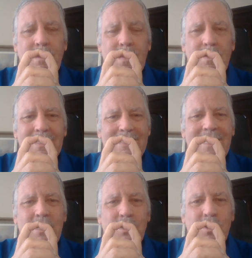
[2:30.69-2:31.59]
Now, is
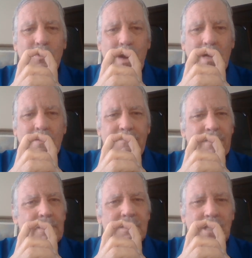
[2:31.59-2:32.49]
that correct
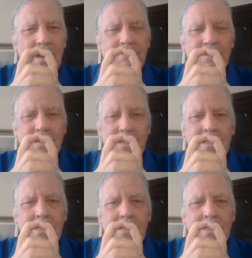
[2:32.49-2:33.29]
philosophically